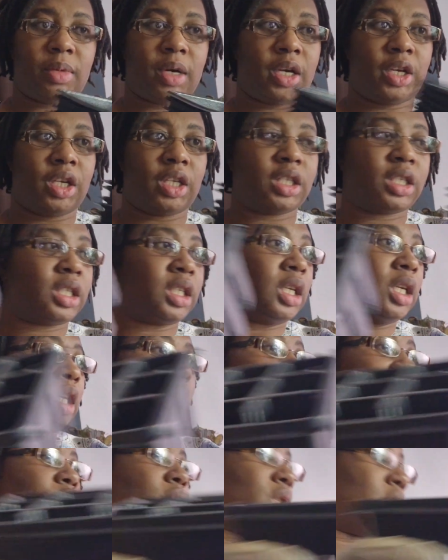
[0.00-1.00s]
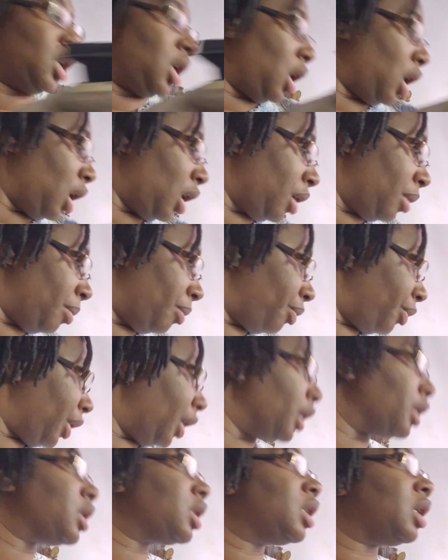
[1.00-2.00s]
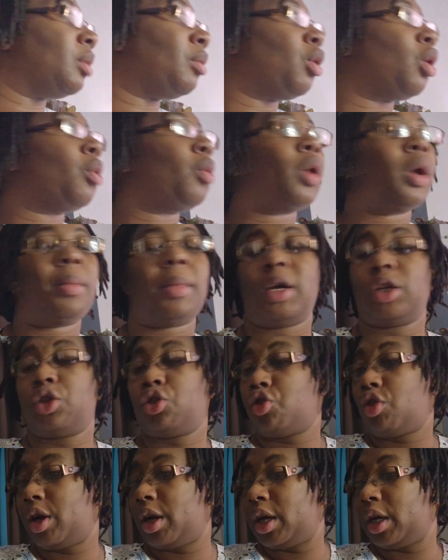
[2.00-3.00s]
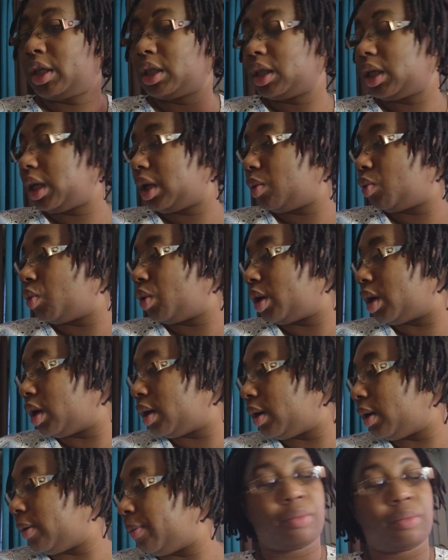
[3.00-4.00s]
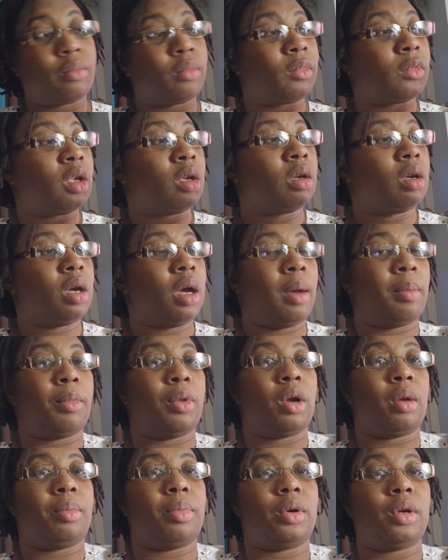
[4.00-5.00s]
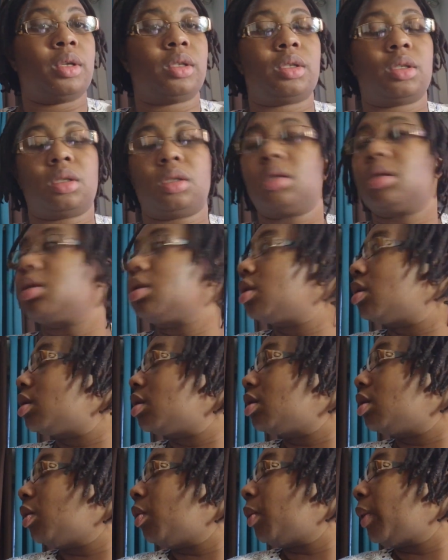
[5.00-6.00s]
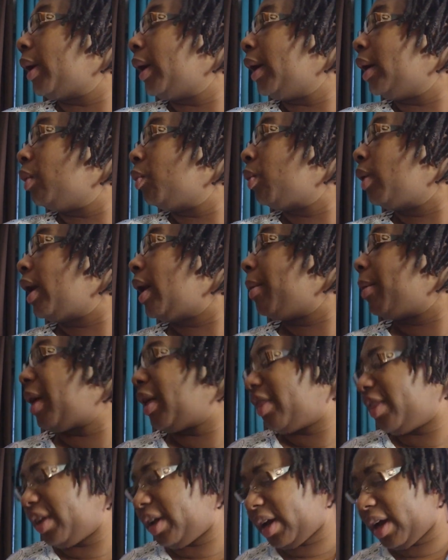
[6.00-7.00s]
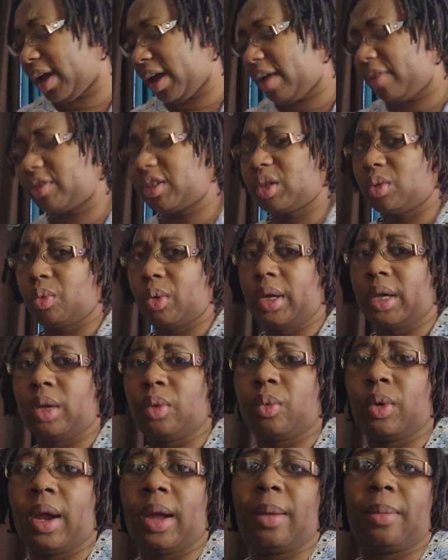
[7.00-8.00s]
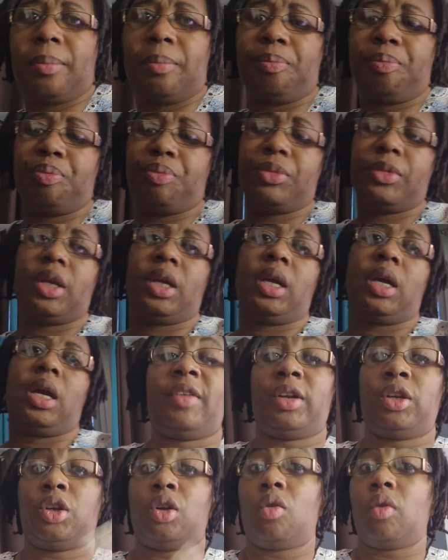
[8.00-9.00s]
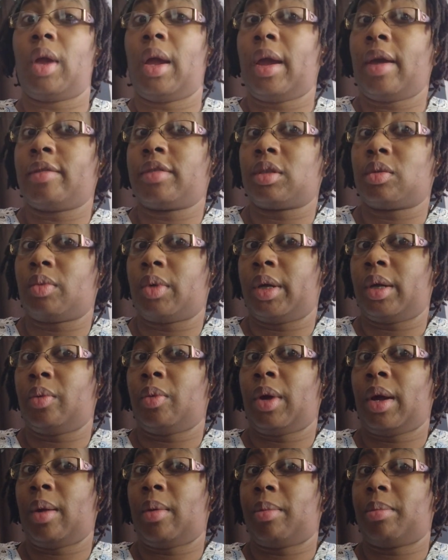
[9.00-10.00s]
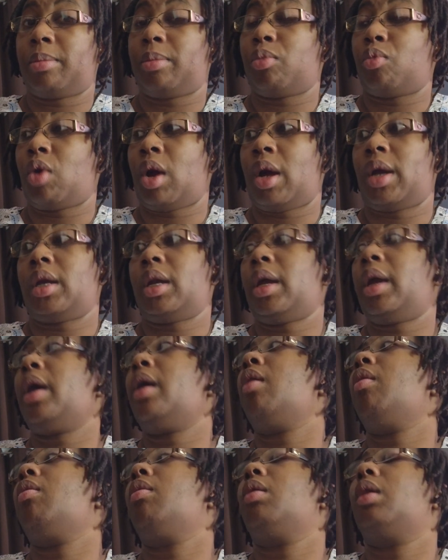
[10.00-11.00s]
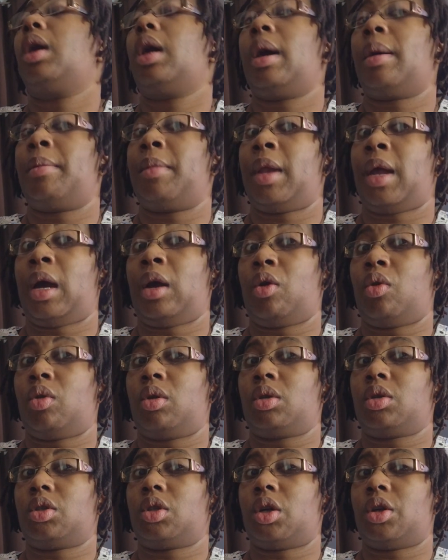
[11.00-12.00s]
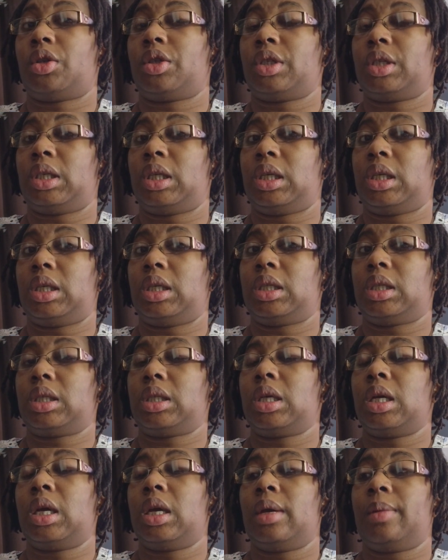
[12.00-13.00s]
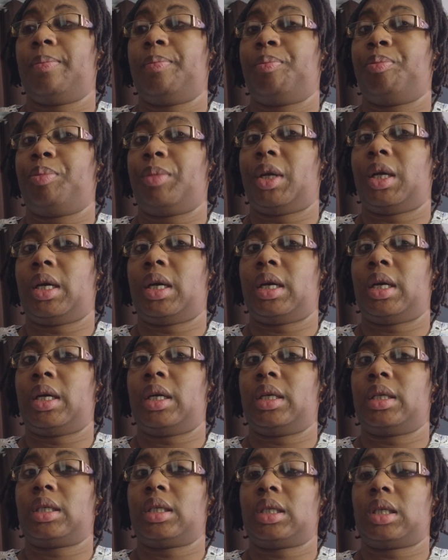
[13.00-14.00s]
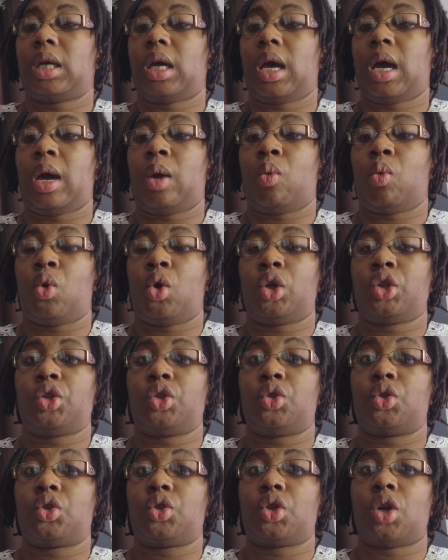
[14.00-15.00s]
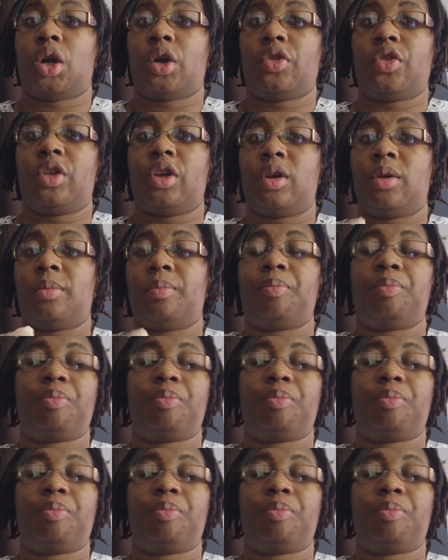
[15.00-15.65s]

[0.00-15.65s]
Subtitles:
onion seeds in them and sit them on one of my trays with I'm going to put saran wrap. I think I have saran wrap. If I don't have saran wrap right now, I'm not going to start seeds because I want to start them